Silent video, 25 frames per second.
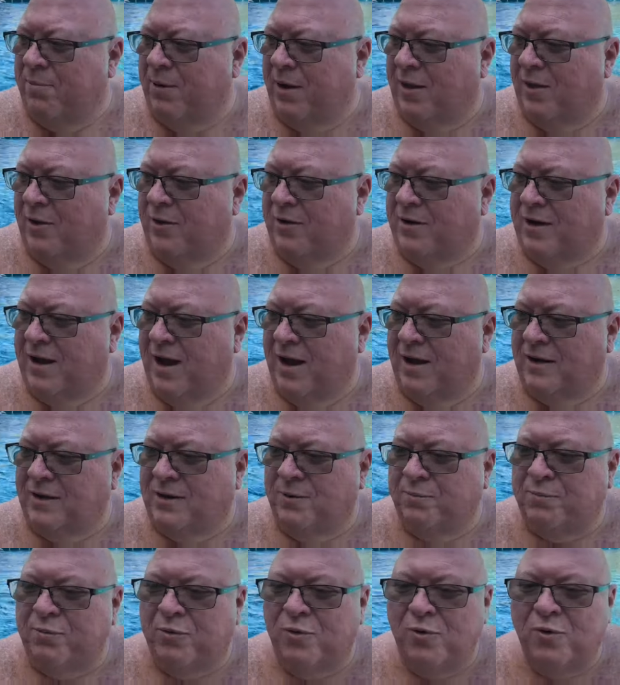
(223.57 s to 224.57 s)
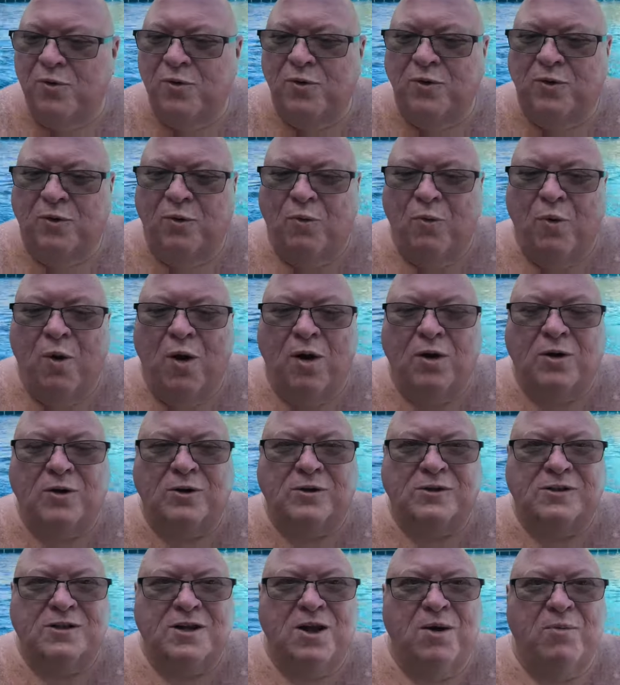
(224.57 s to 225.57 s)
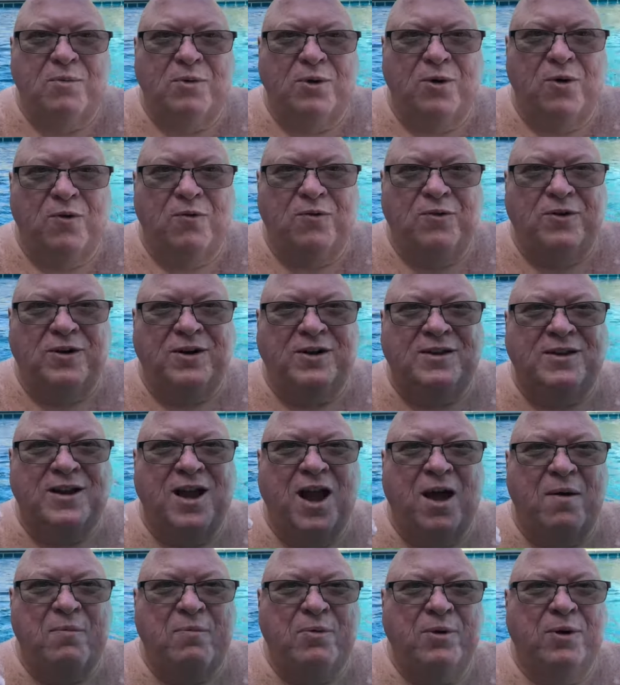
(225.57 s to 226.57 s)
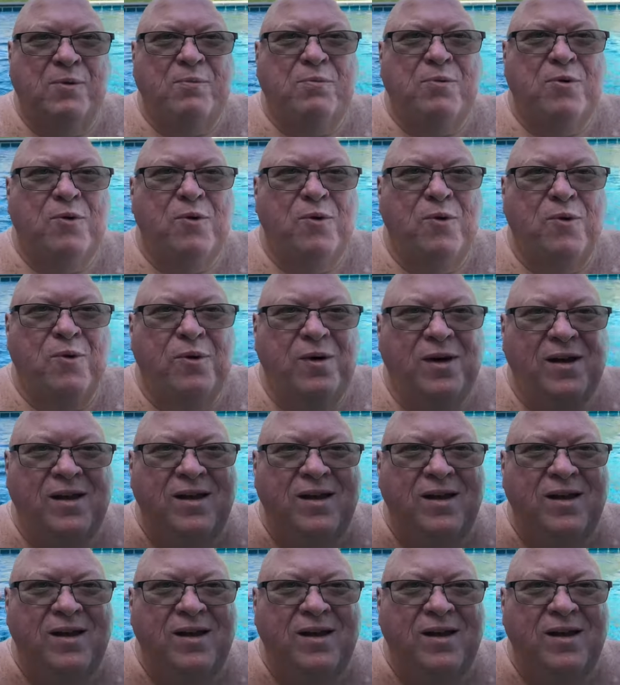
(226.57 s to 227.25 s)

I look at the pool and the water's coming over the top of the pool.